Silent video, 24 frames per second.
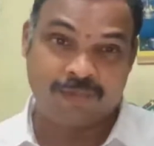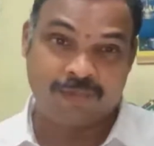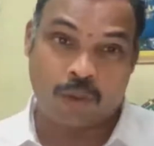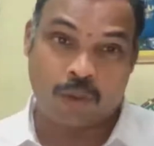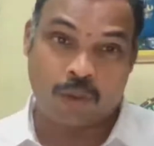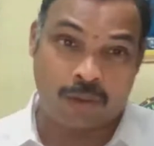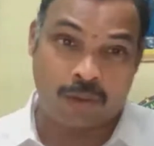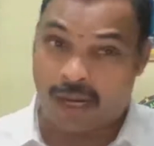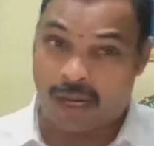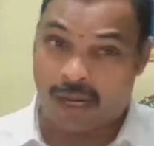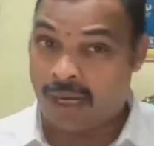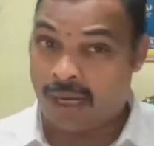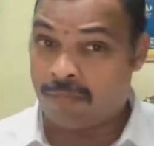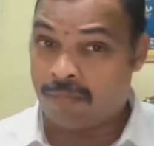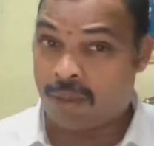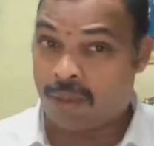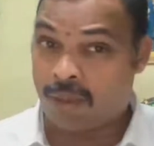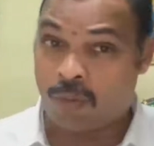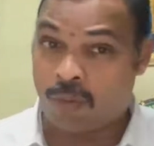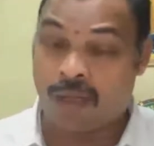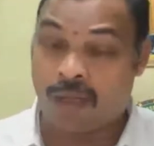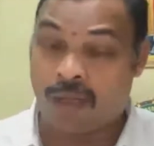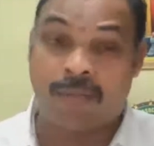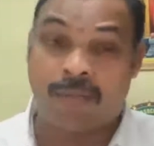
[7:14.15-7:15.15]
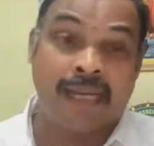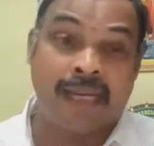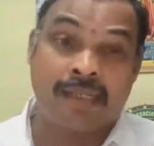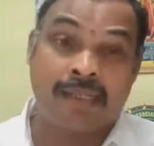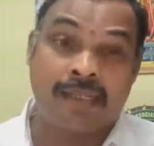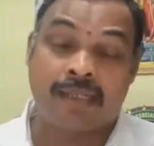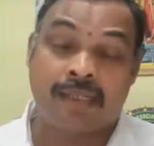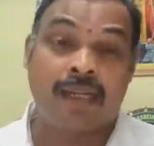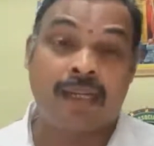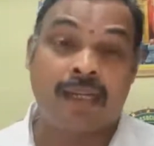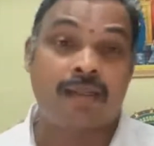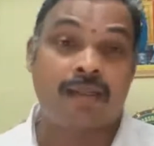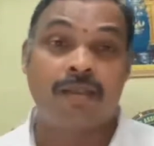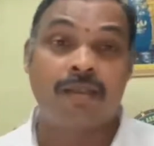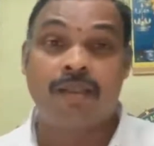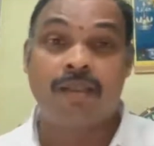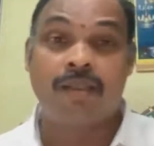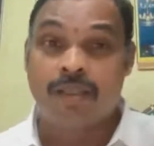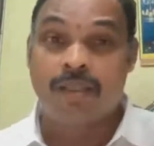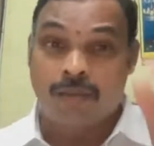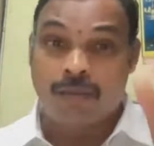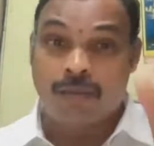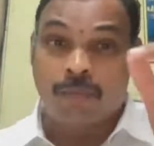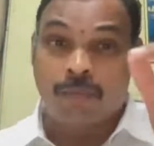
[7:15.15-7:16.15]
Okay, number one, mindset,
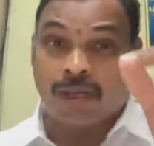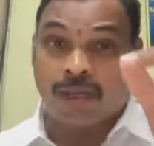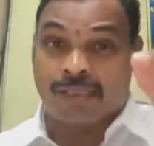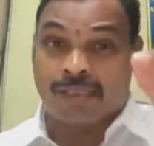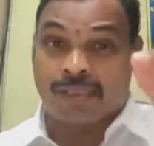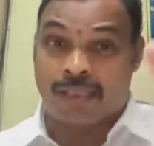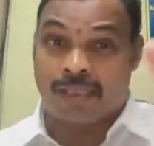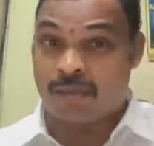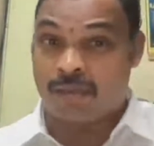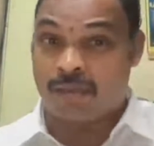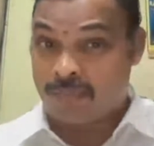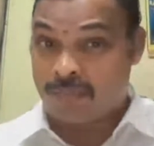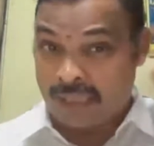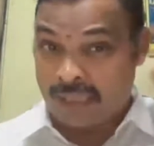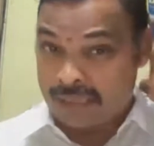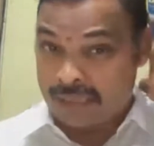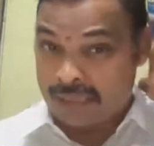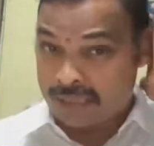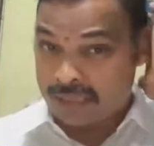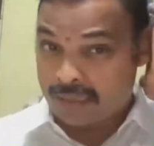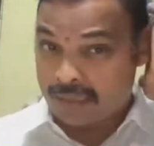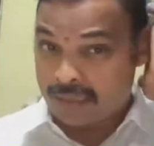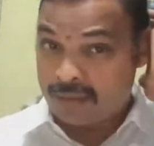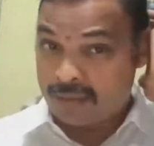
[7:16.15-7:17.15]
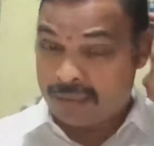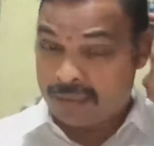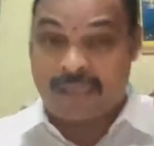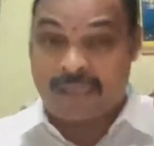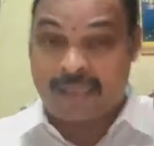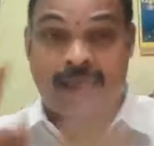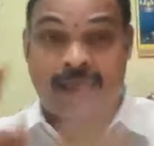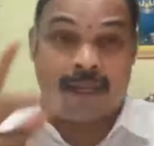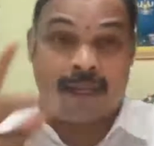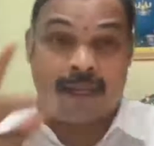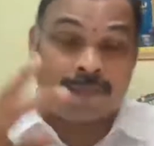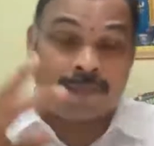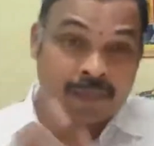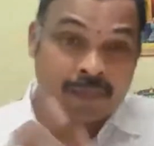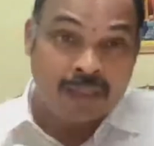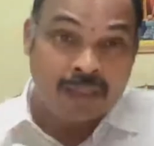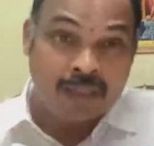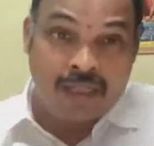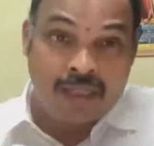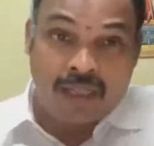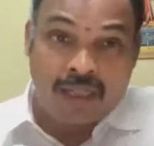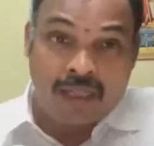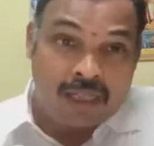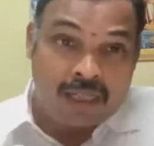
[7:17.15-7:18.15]
positive mindset. They say,
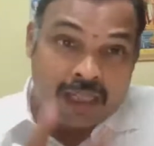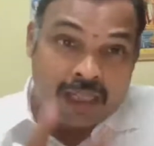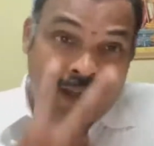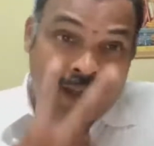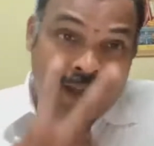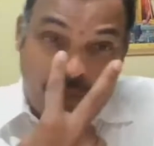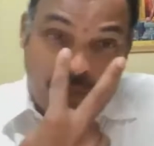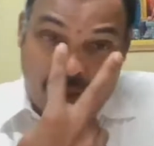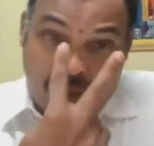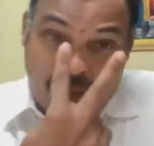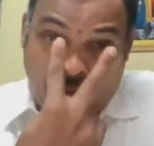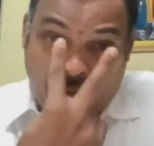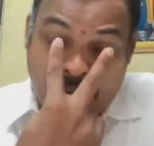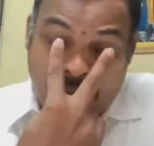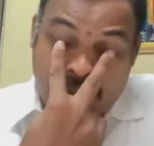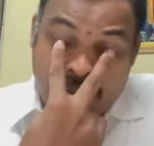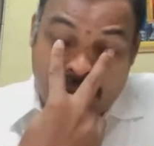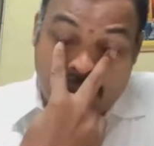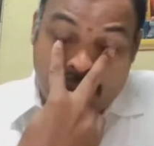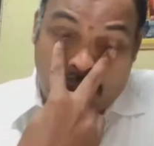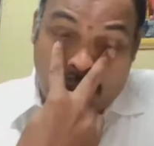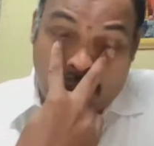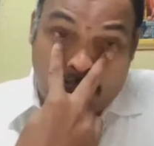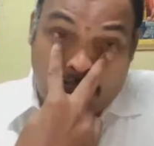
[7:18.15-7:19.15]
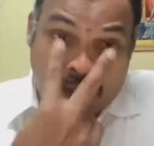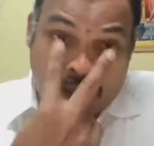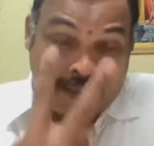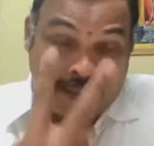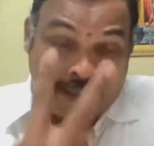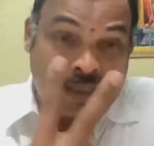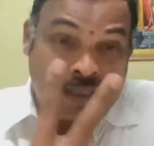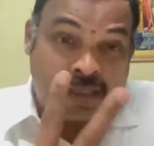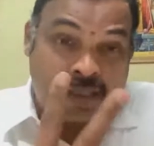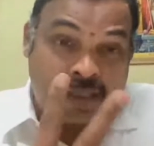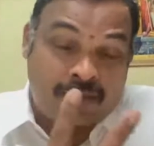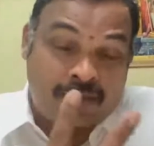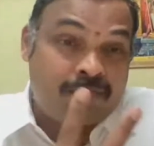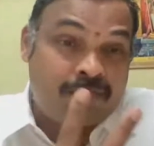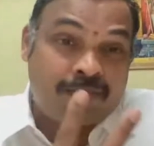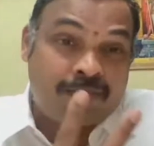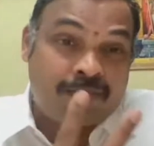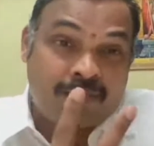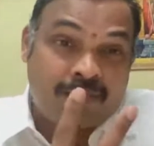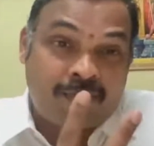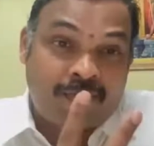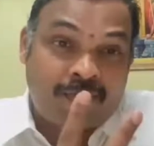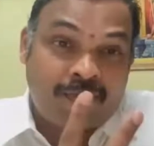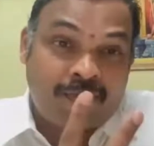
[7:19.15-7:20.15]
if your eyes are positive,
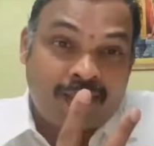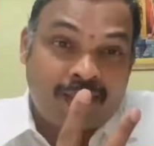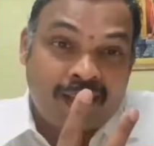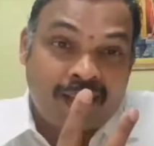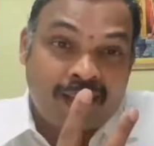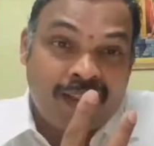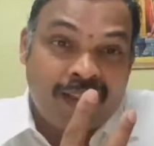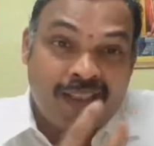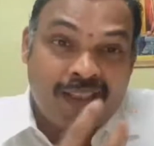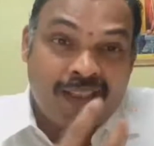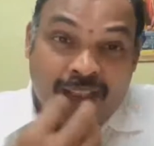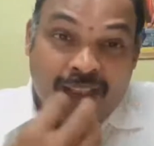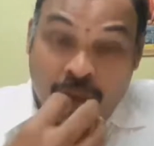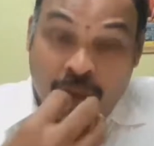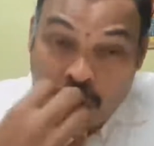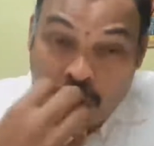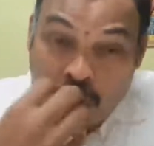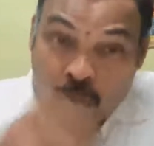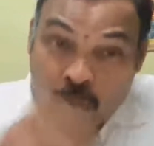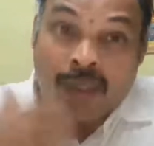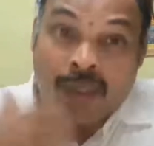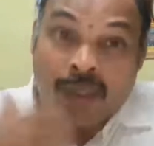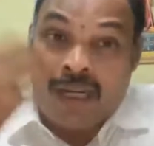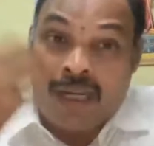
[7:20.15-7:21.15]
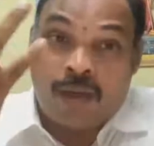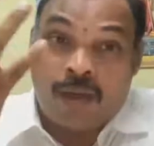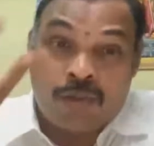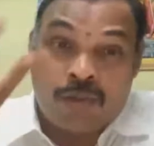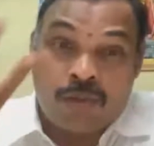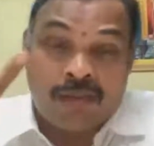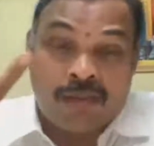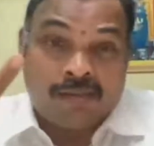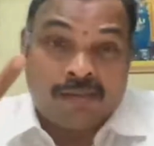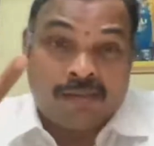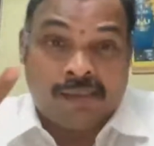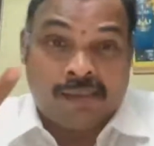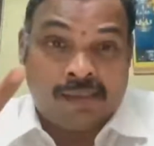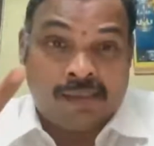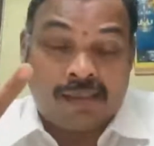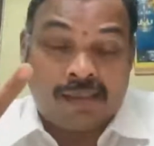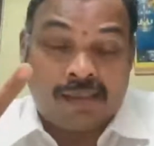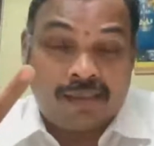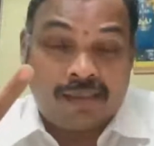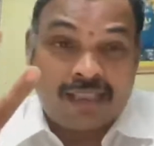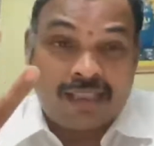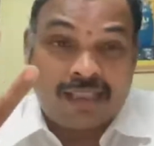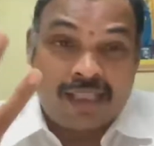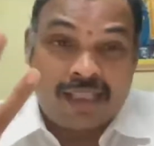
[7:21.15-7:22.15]
you will love the world.
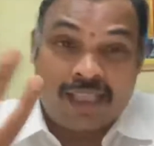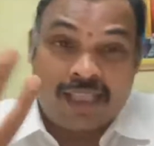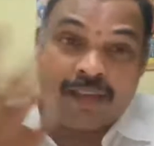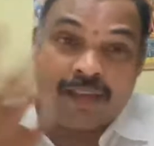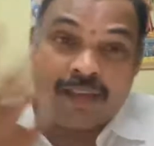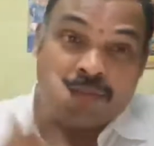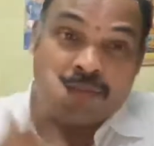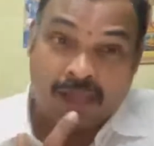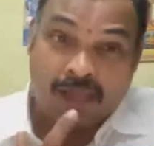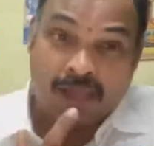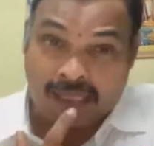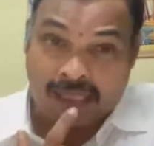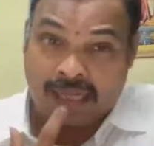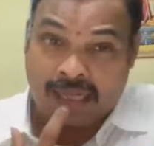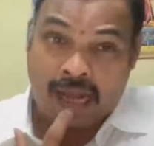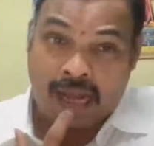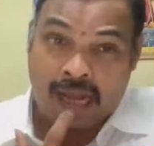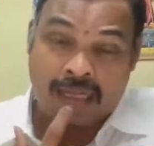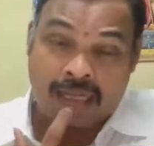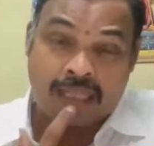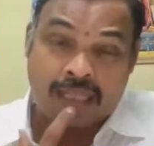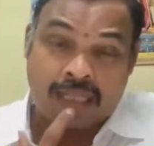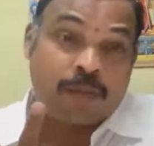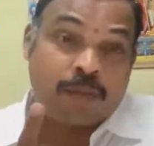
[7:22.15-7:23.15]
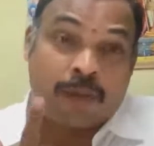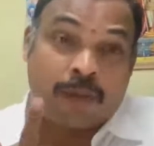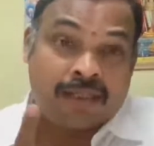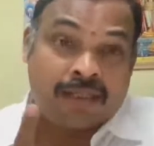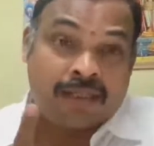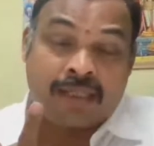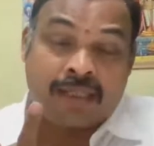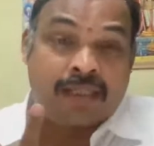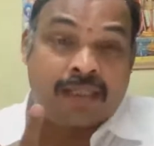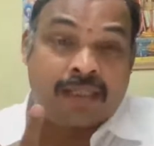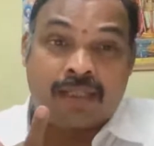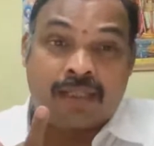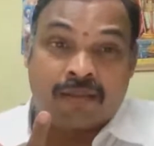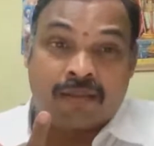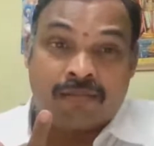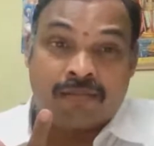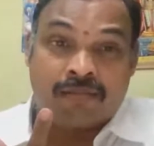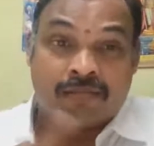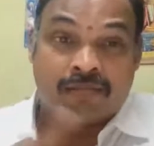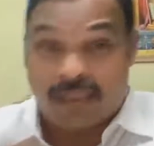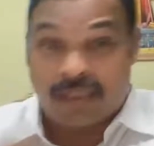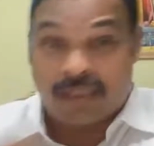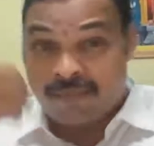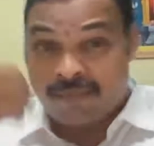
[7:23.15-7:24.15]
If your tongue is positive,
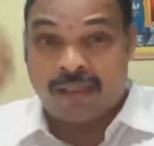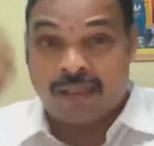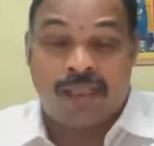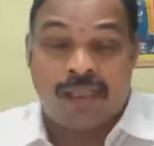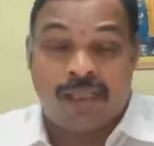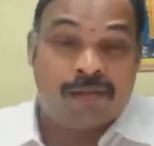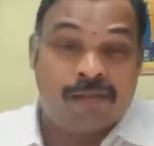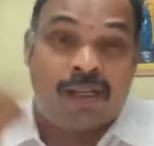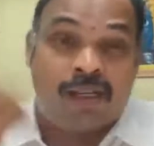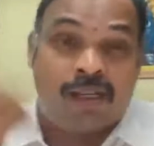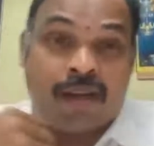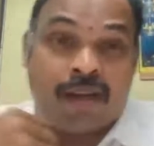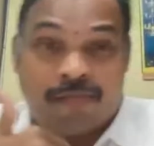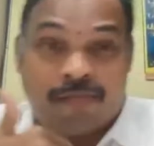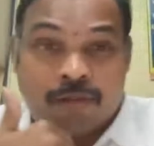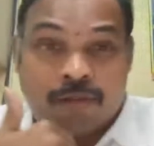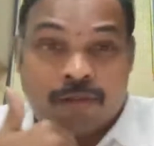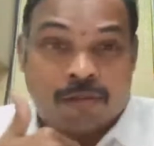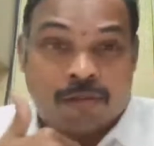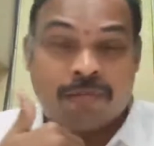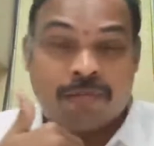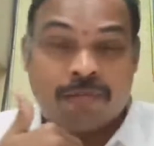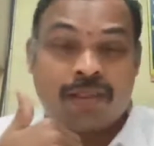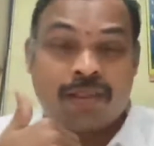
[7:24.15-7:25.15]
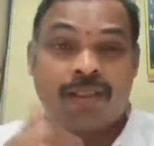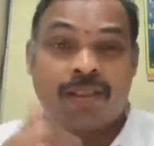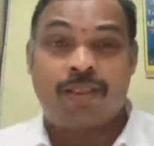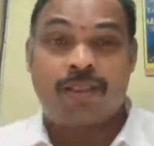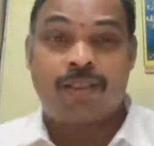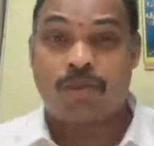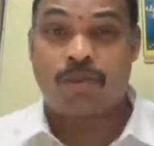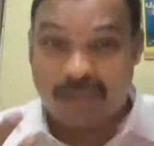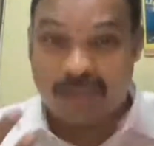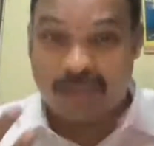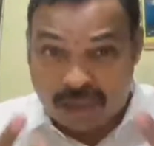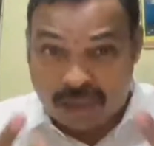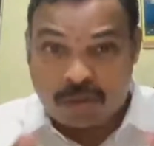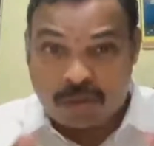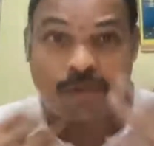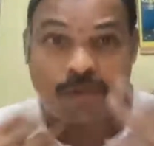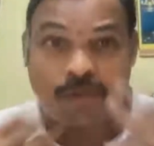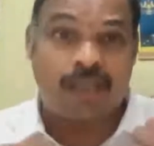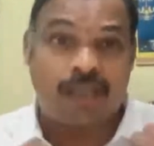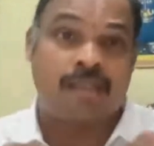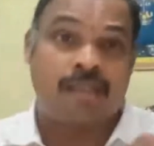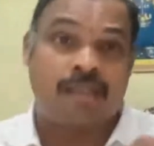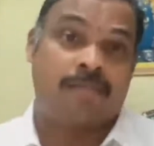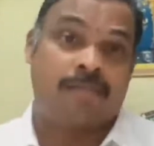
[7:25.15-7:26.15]
the world will love you. So the
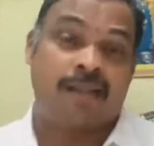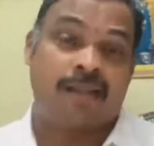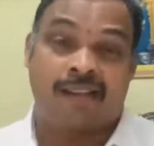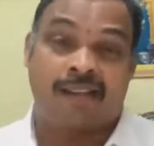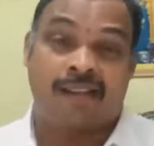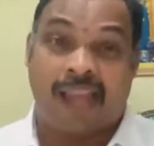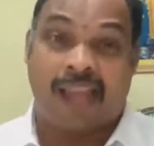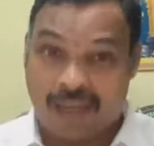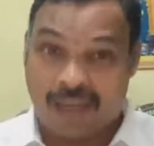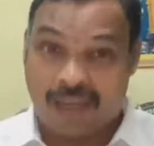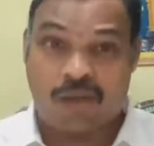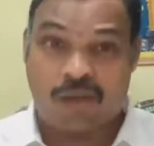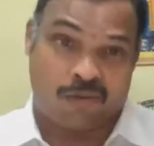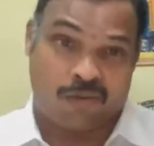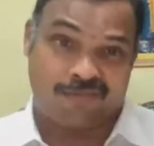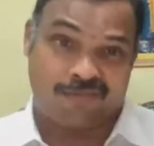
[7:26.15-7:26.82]
students will like you.